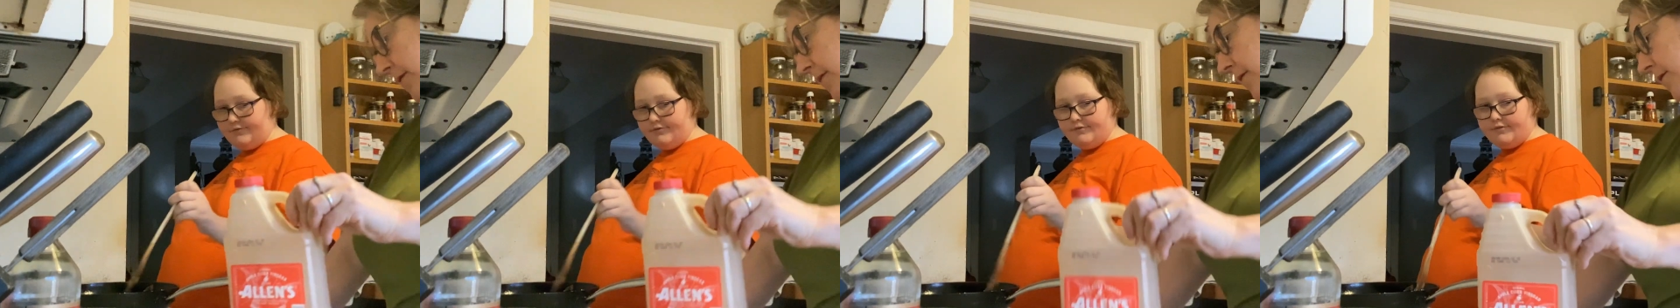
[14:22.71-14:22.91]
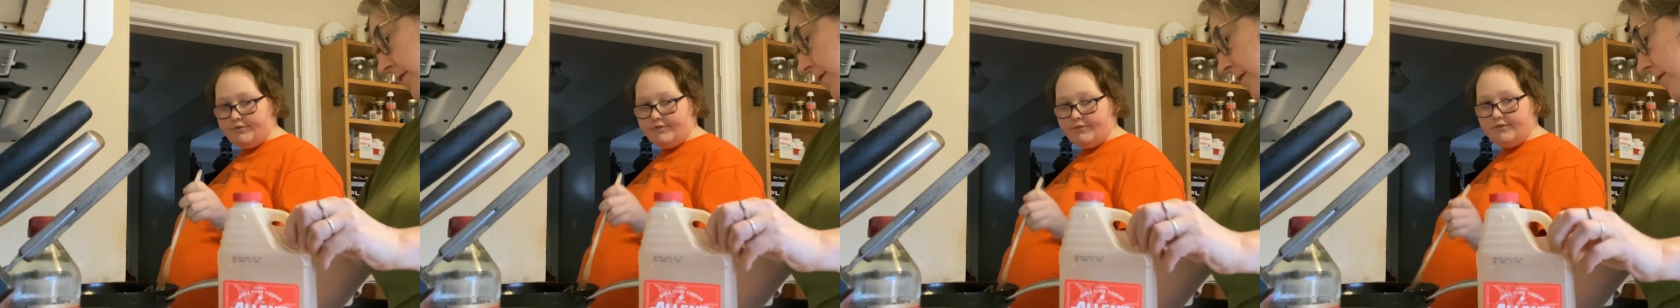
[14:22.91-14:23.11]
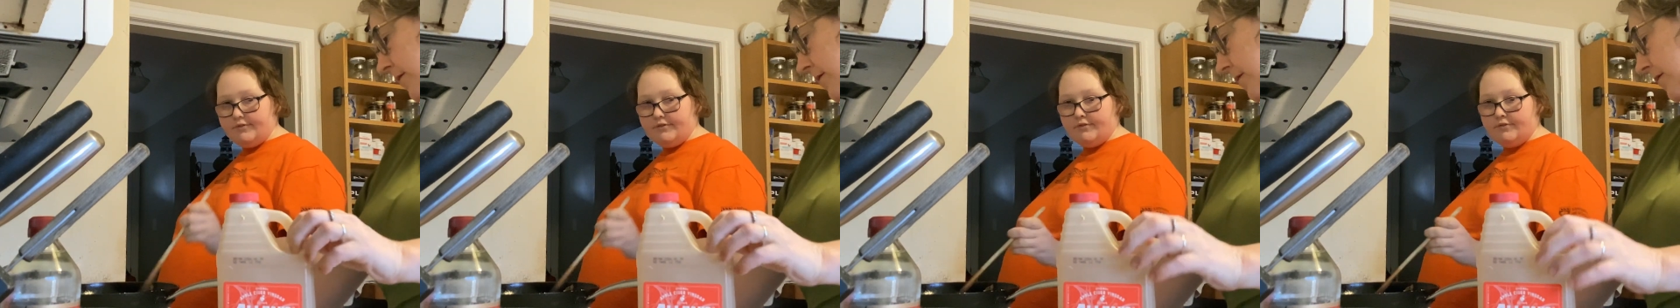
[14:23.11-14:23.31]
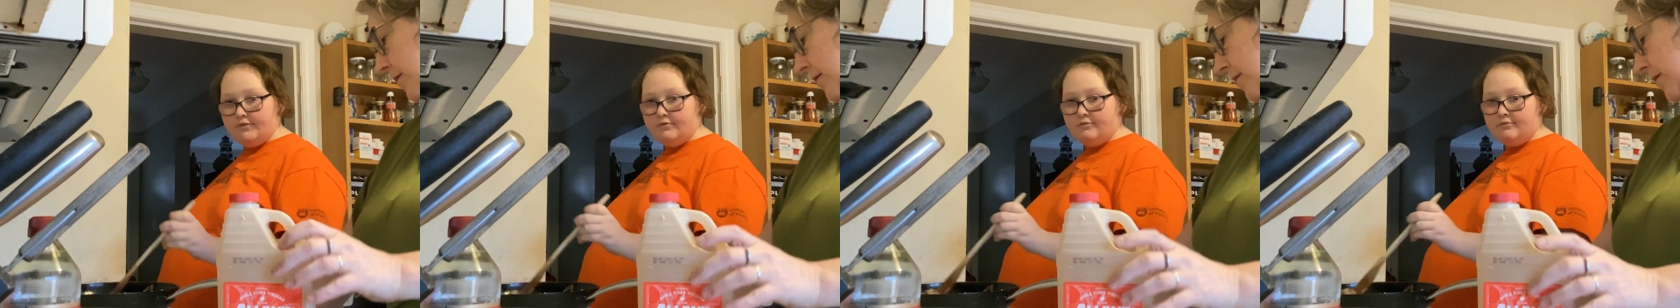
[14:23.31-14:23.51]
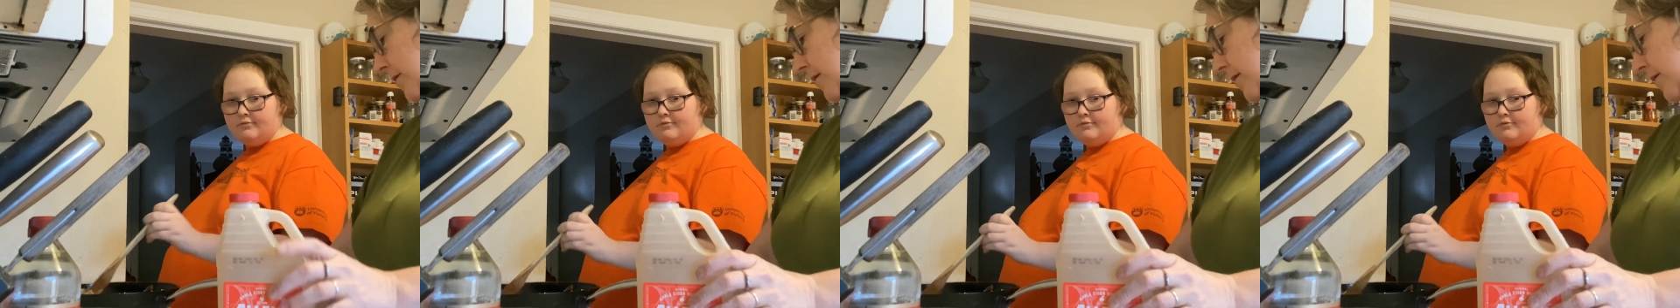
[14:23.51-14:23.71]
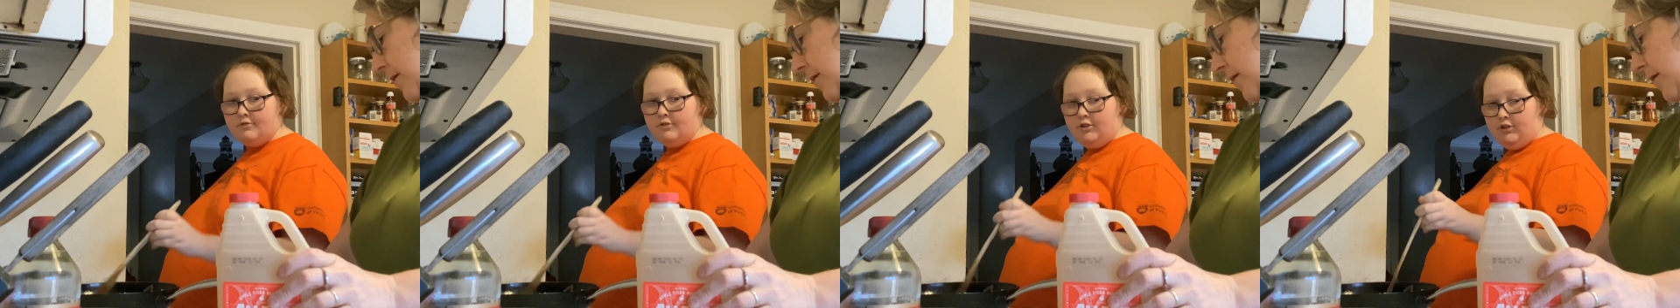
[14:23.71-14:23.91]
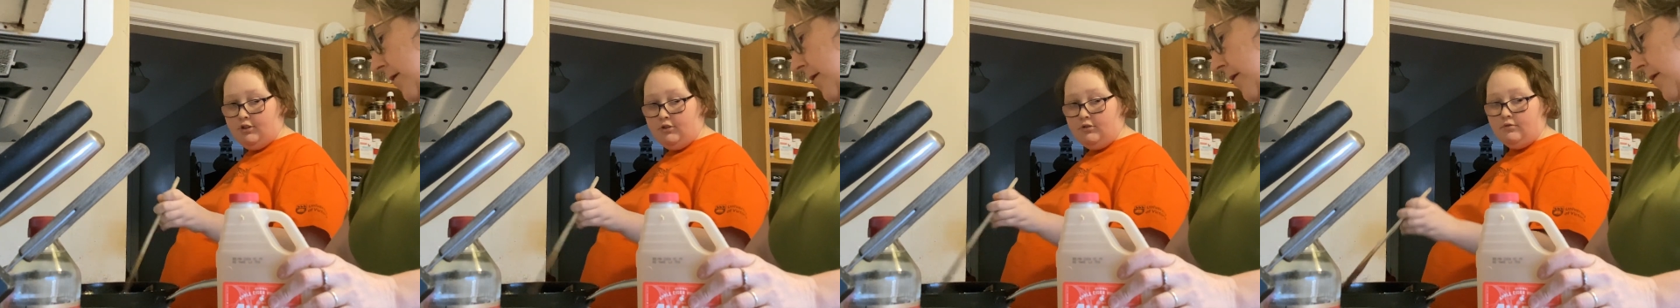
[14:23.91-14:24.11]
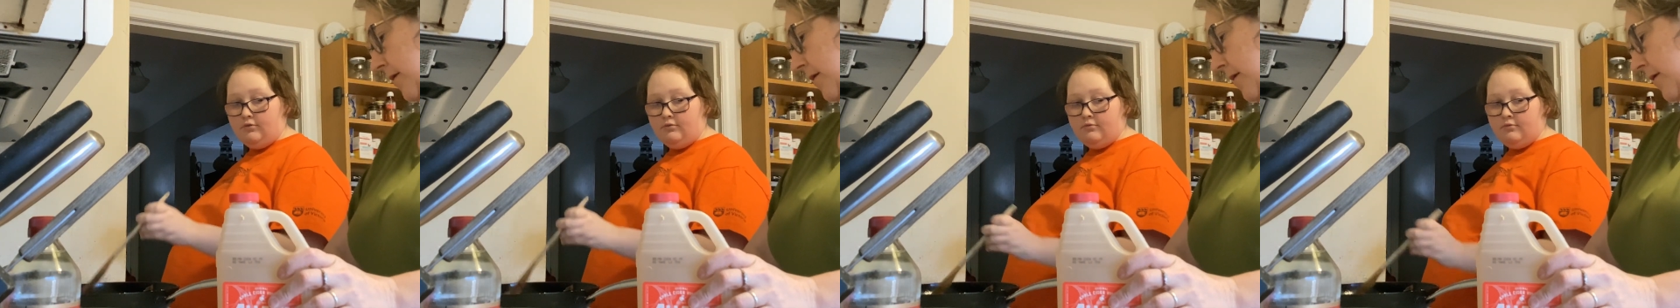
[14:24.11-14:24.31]

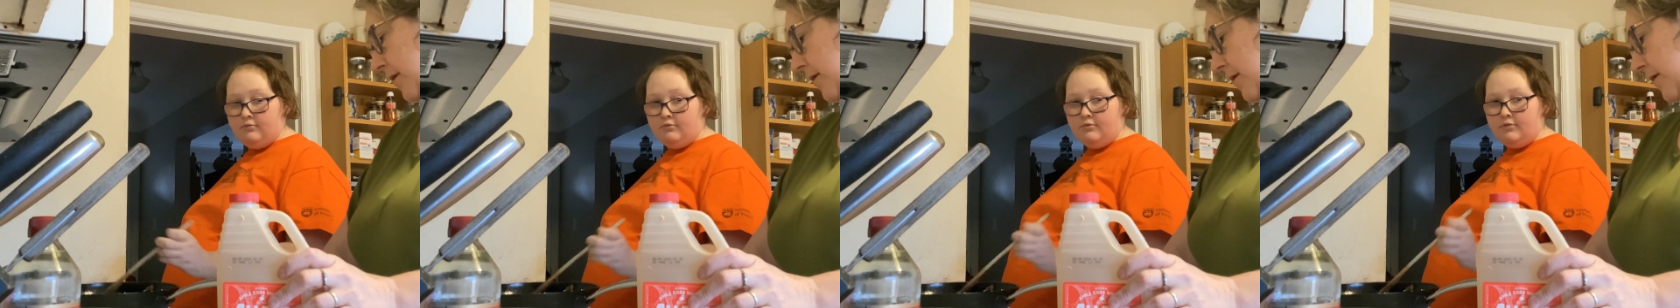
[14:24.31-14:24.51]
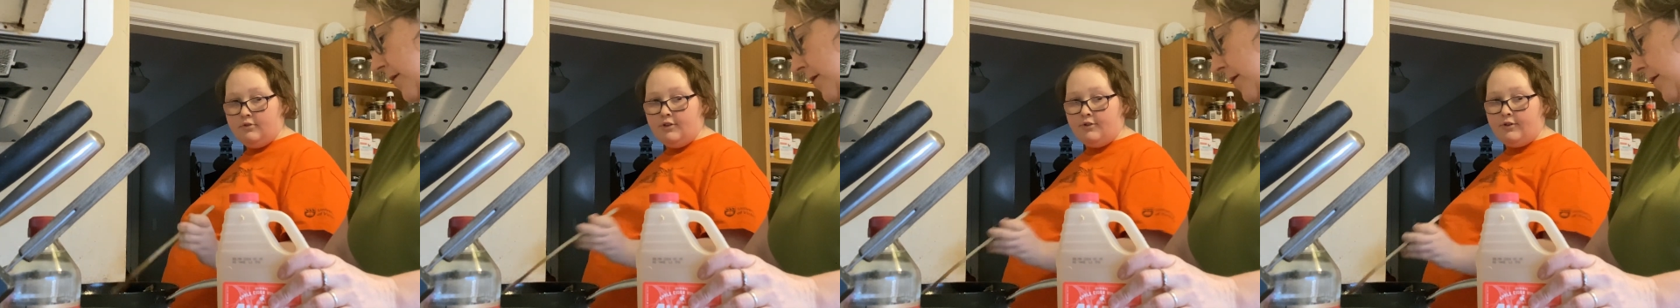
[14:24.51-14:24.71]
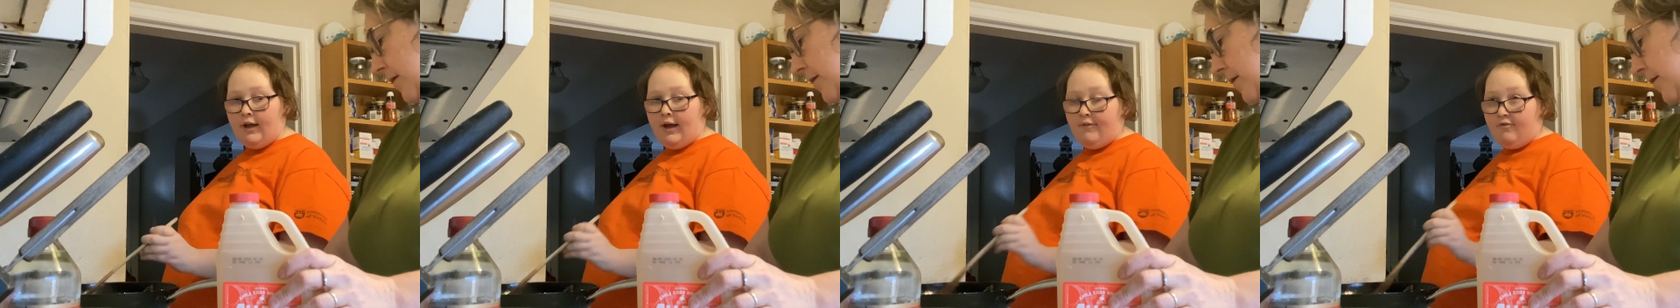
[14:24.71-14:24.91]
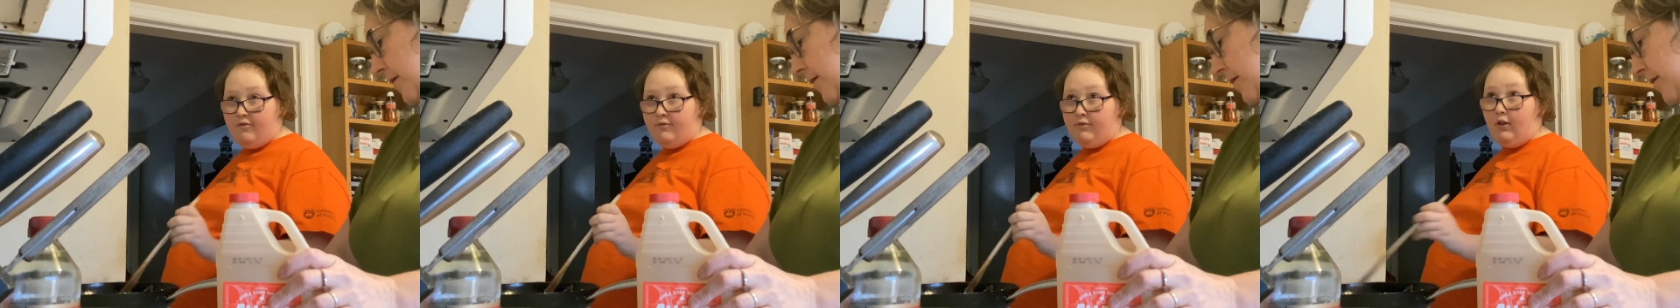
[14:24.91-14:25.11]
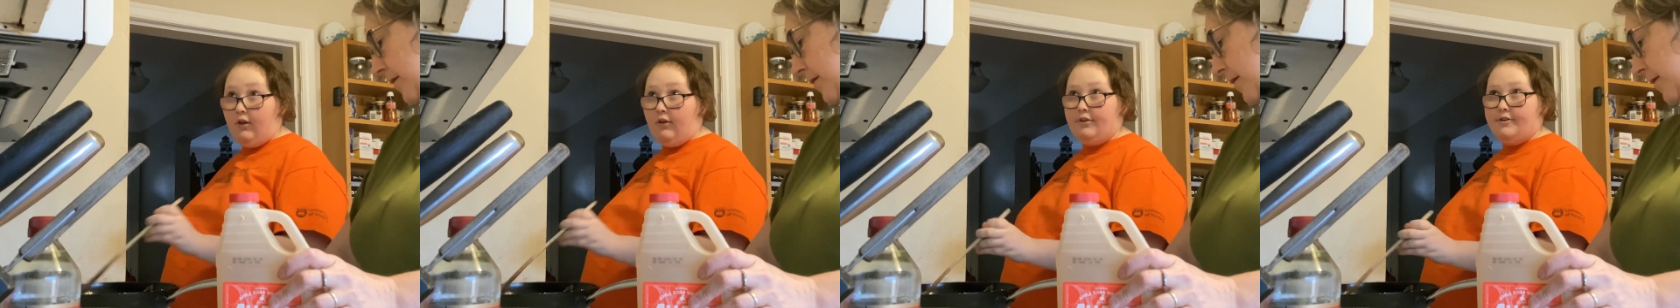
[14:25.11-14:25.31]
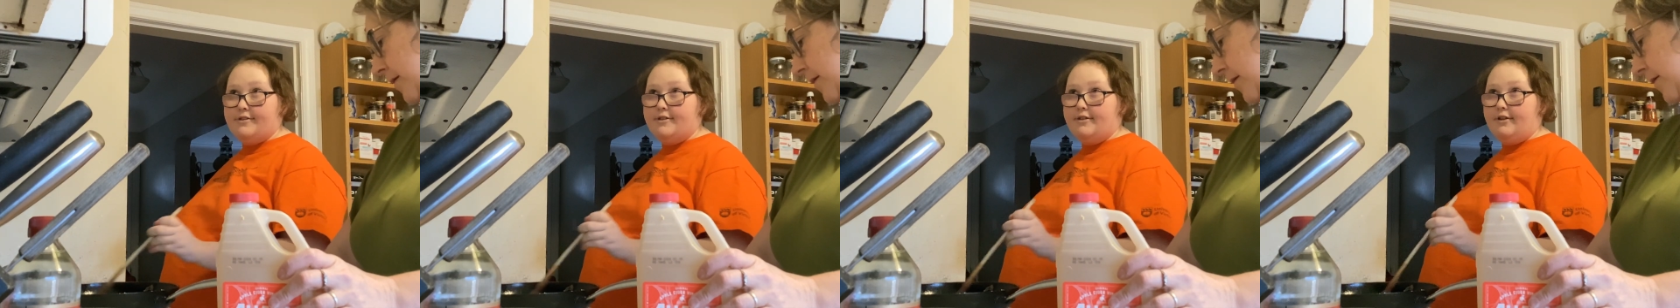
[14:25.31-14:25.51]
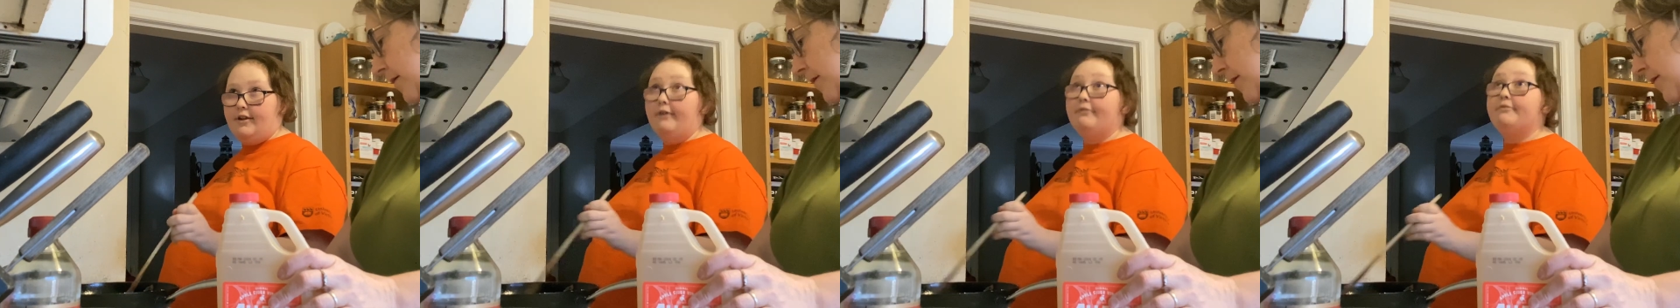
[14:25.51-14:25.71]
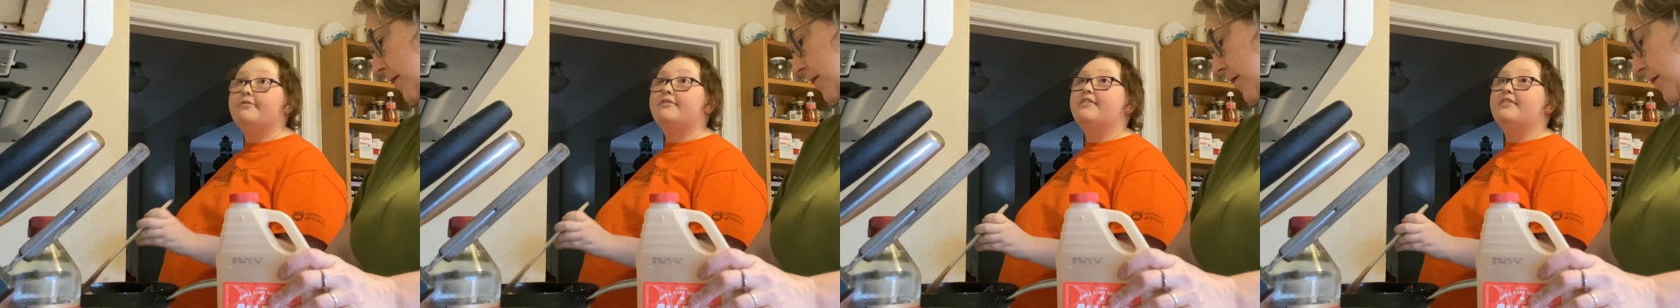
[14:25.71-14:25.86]
Oh, don't have lots left,